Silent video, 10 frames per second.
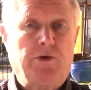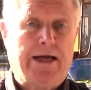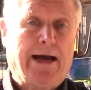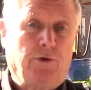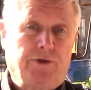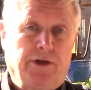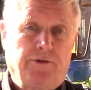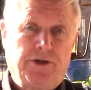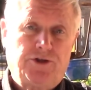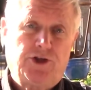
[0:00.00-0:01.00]
doubt
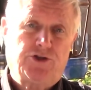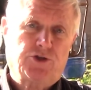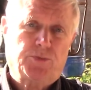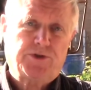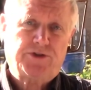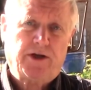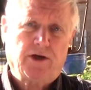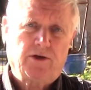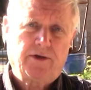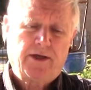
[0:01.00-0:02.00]
that Jesus was
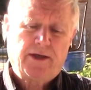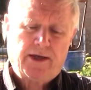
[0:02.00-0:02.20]
there,